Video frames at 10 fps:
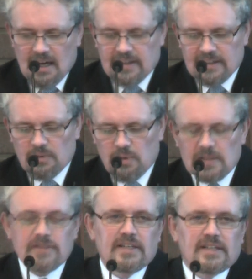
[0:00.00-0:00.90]
And in the
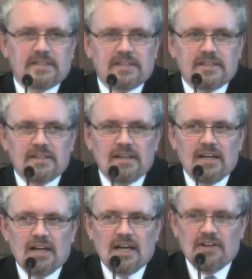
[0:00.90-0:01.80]
wilderness,
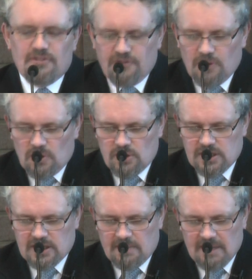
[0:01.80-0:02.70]
he
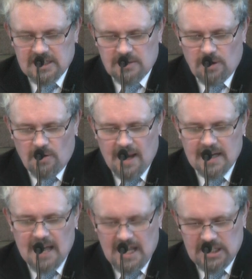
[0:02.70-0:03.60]
forged them into a
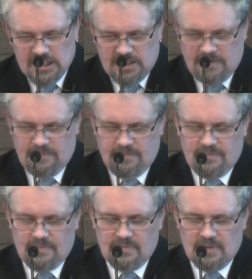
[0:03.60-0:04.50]
great nation,
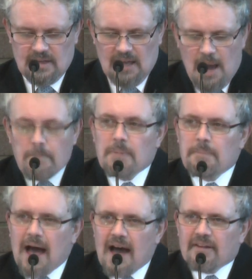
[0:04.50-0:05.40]

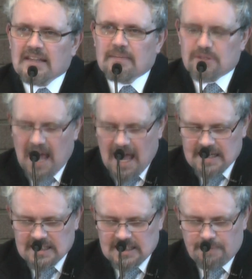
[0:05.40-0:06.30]
preparing them to
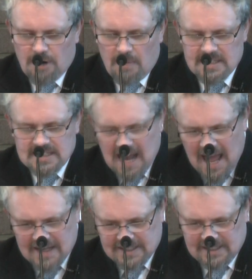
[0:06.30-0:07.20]
enter the promised
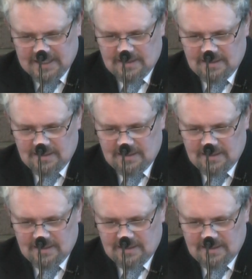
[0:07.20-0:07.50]
land.